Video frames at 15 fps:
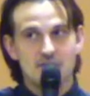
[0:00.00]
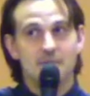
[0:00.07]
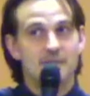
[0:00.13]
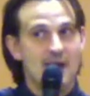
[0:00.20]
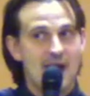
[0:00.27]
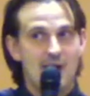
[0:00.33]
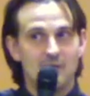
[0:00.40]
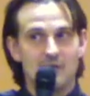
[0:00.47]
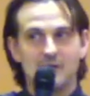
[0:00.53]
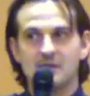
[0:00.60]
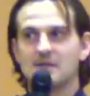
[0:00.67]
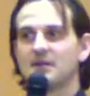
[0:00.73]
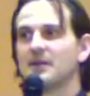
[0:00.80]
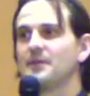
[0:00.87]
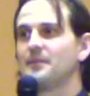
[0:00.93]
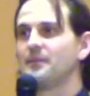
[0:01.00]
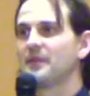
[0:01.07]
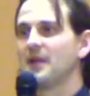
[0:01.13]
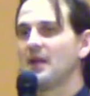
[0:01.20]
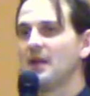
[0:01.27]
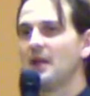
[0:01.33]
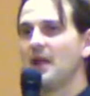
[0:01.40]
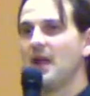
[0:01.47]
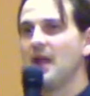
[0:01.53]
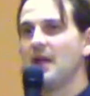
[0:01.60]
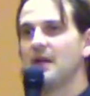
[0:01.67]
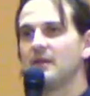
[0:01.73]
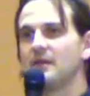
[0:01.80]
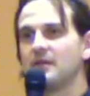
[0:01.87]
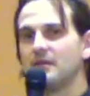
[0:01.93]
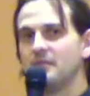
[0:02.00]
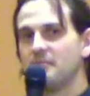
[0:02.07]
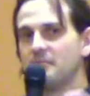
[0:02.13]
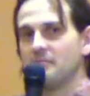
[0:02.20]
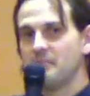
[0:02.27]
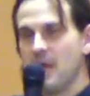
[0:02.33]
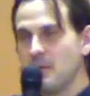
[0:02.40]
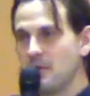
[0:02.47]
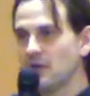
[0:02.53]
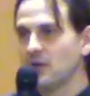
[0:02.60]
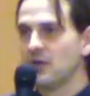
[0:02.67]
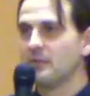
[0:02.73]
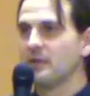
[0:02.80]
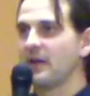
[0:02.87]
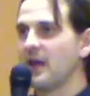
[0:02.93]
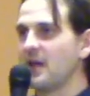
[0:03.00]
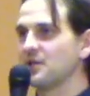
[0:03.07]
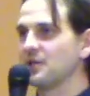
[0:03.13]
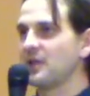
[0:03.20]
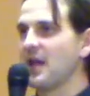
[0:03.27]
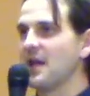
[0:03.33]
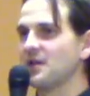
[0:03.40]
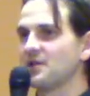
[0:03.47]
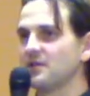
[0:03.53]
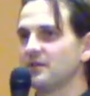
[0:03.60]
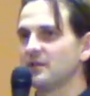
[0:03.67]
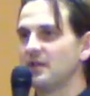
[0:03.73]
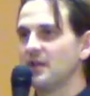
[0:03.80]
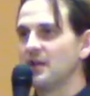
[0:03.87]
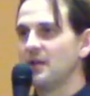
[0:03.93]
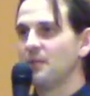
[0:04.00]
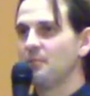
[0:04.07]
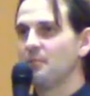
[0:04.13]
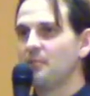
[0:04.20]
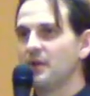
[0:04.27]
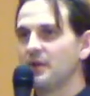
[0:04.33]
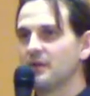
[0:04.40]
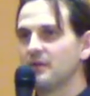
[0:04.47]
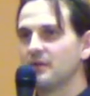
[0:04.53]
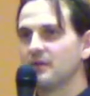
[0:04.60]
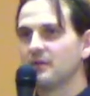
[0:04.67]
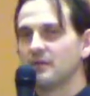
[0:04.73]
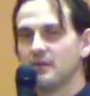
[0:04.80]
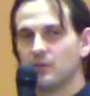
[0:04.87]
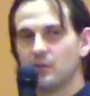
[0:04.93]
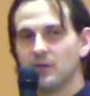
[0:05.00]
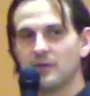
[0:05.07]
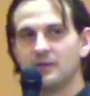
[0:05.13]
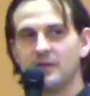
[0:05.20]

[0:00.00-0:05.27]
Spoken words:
and bad ones, and maybe a little bit of education, but the real